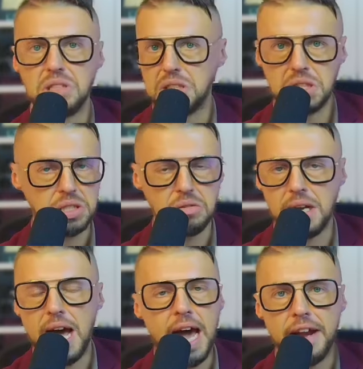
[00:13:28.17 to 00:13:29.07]
to
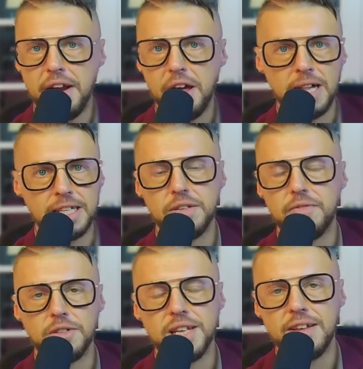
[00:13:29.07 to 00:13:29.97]
the, I don't know, like to
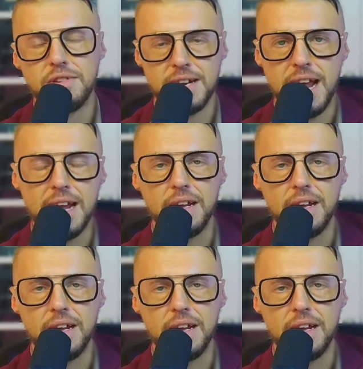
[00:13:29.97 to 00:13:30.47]
first 100K.